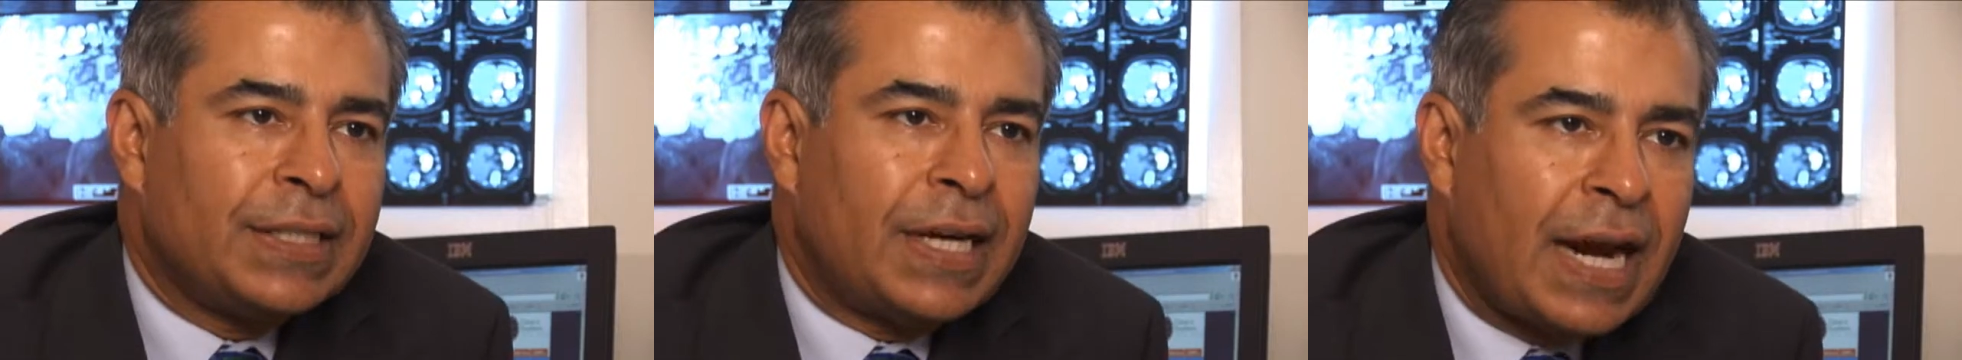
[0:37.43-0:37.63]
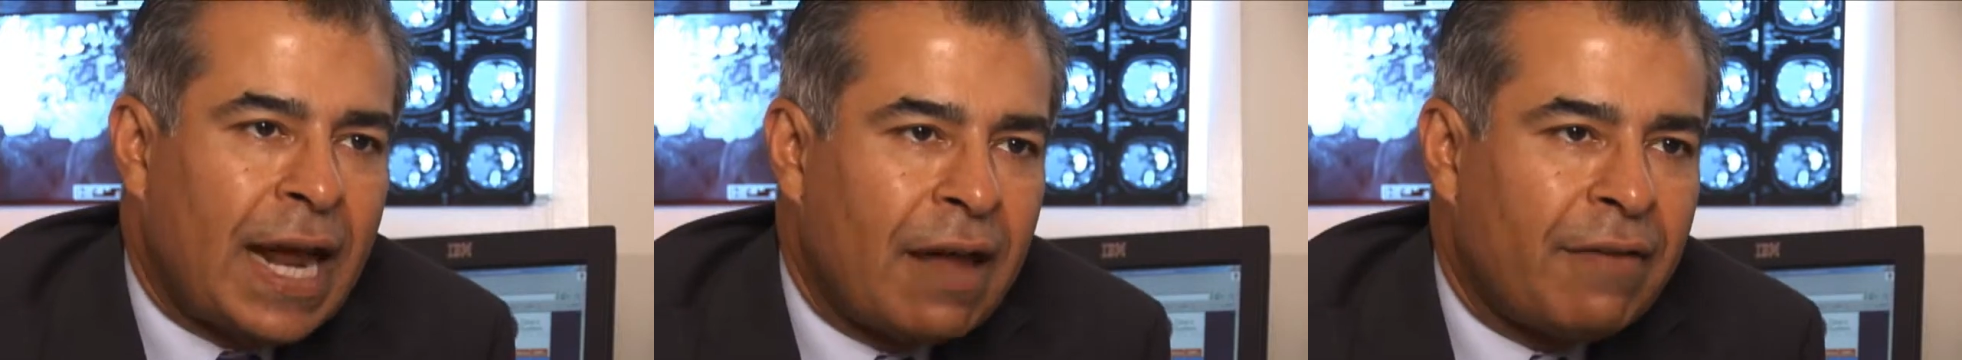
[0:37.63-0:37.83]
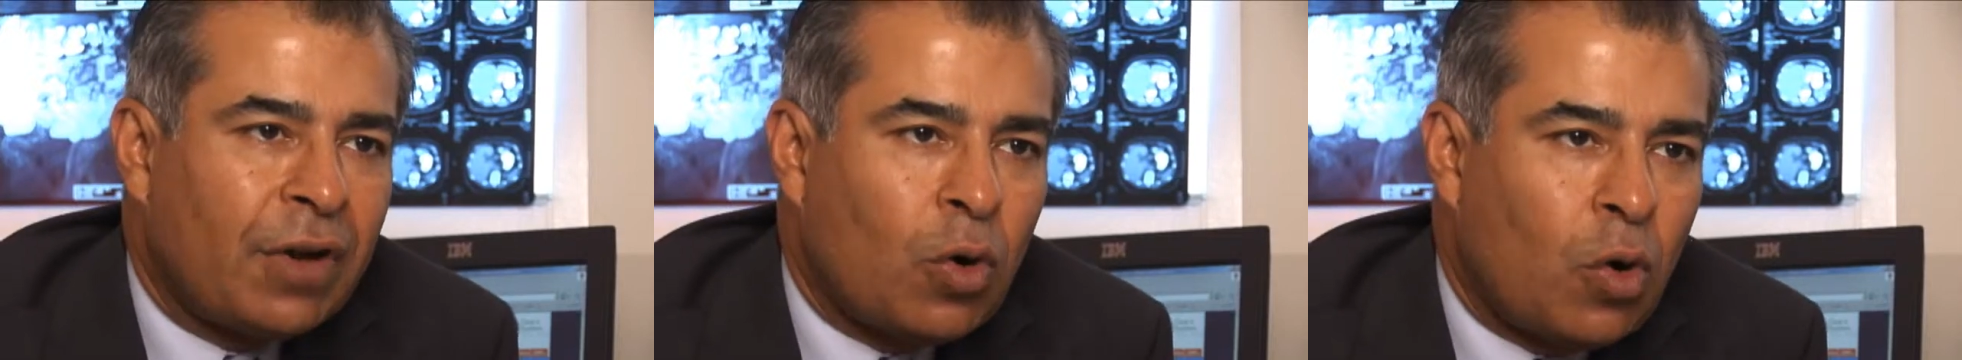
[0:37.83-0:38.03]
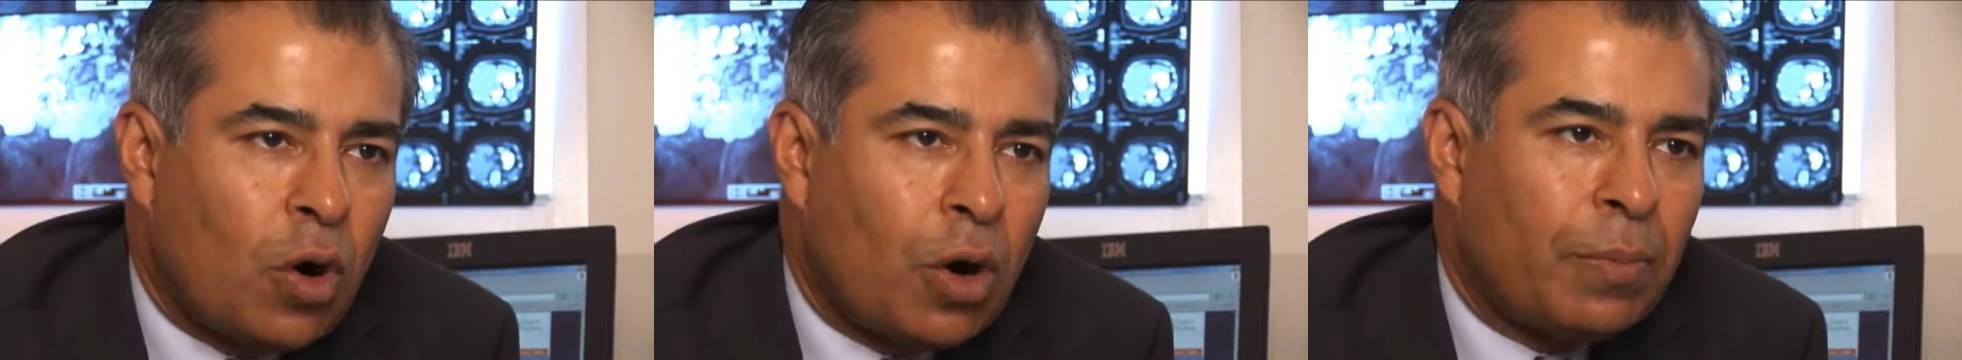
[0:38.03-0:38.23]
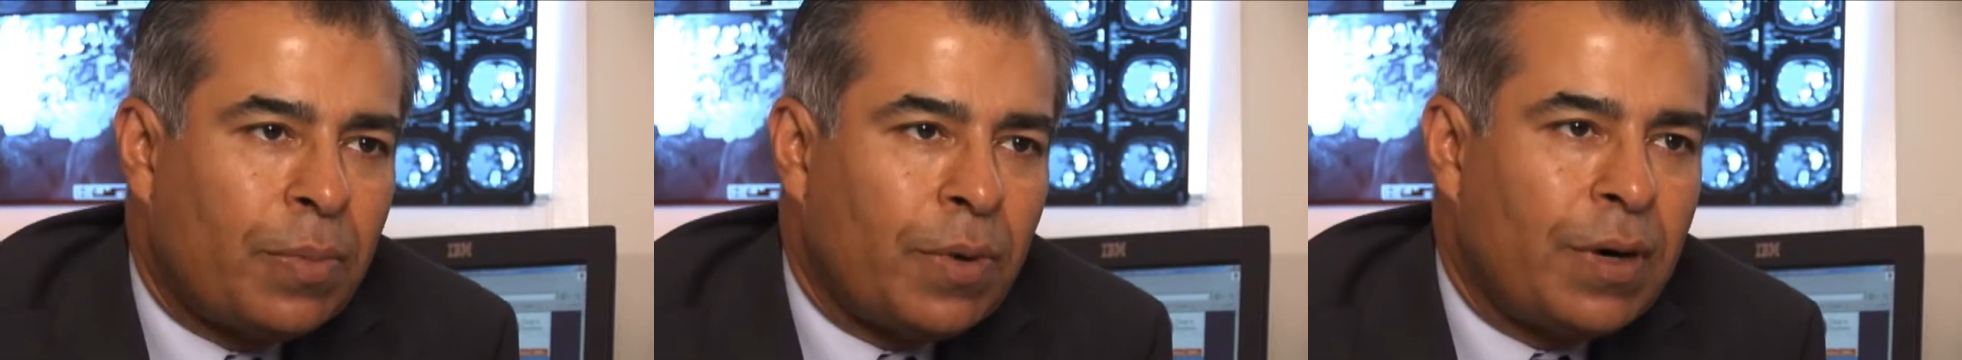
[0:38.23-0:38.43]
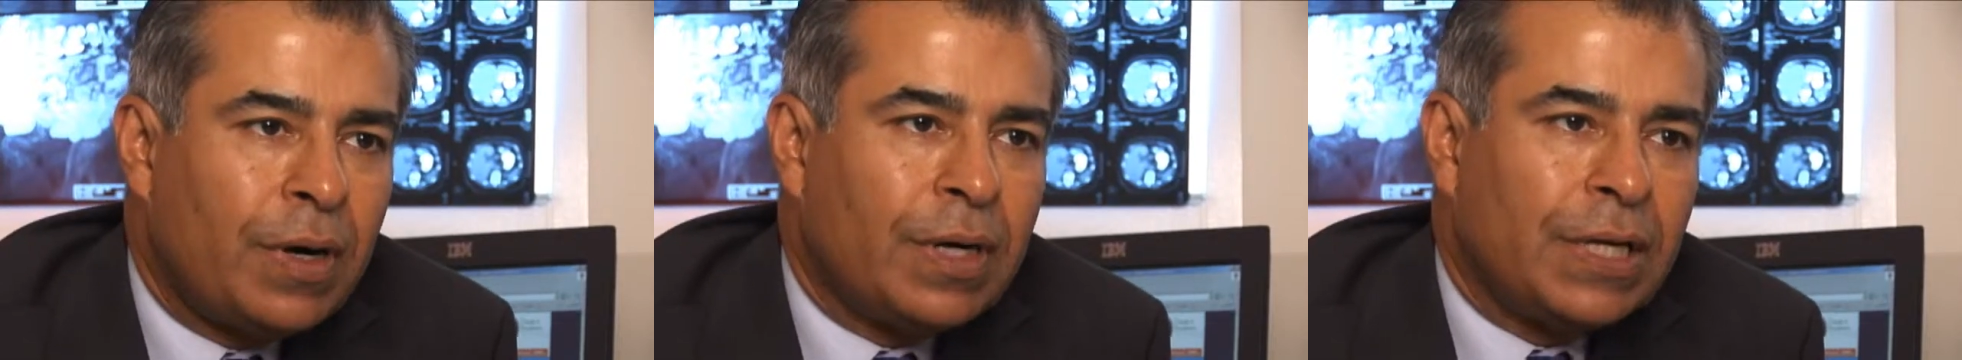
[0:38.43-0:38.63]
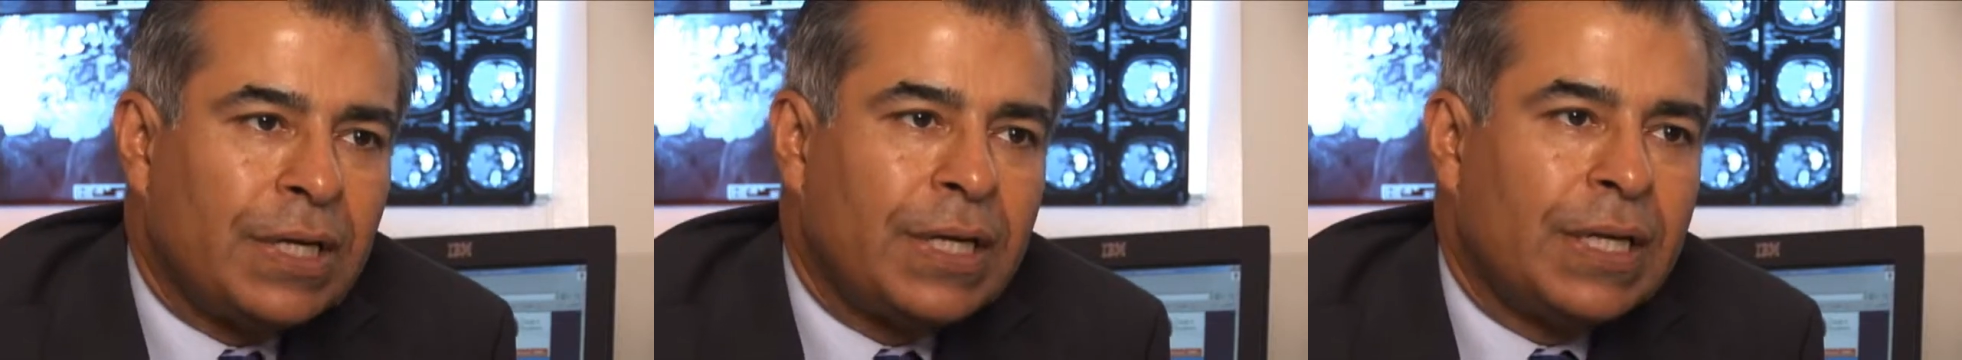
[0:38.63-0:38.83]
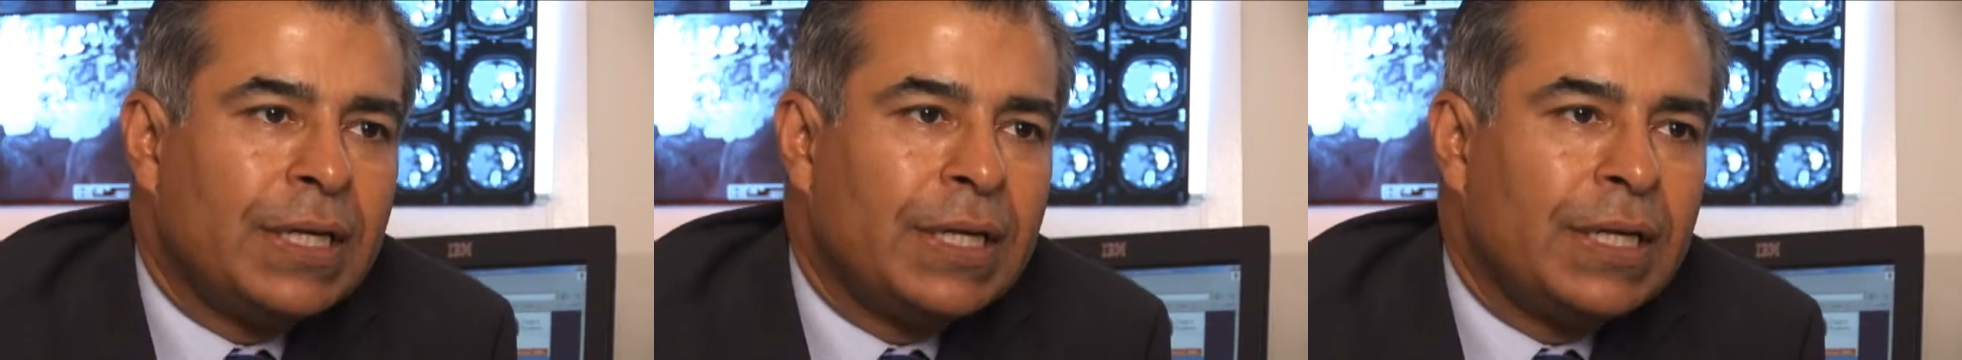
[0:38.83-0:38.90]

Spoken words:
they're having heartburn,